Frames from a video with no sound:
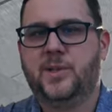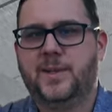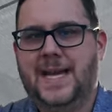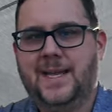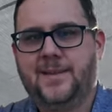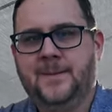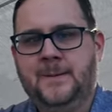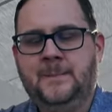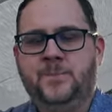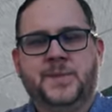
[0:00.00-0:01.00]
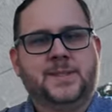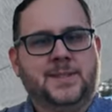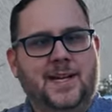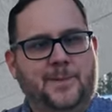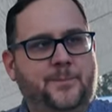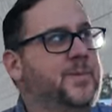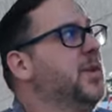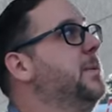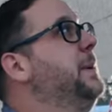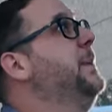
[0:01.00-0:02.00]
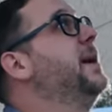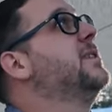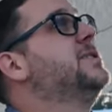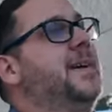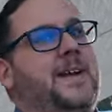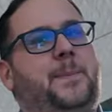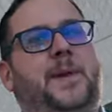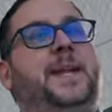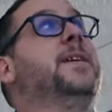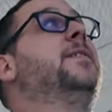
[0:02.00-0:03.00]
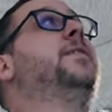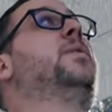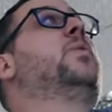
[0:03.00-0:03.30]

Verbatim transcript: do that, I'm a little bit bigger, so I've got plenty of